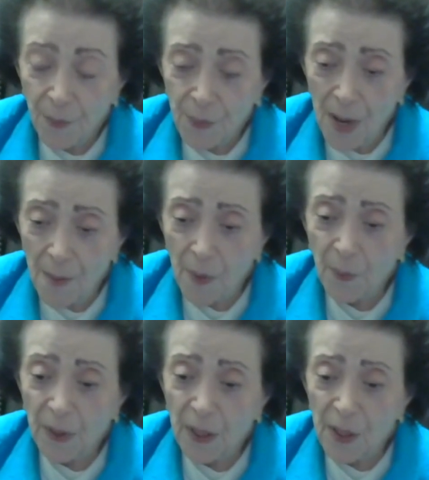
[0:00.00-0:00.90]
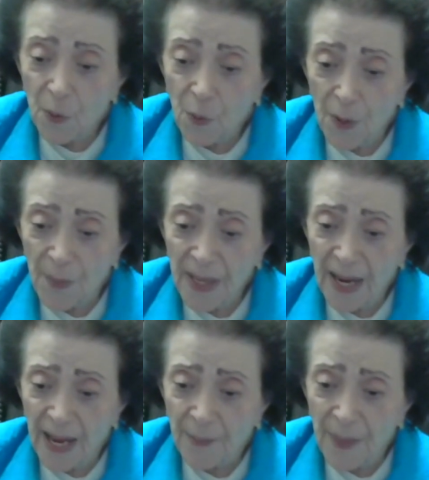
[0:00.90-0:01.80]
probably
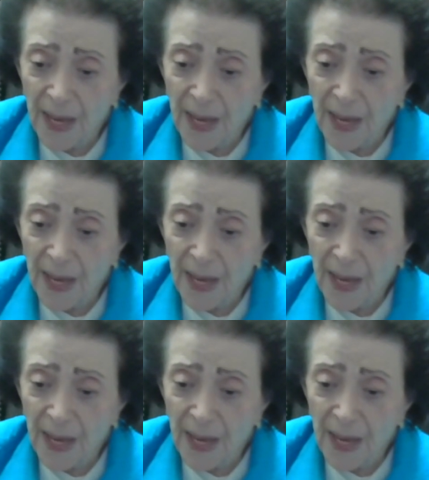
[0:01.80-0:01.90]
women and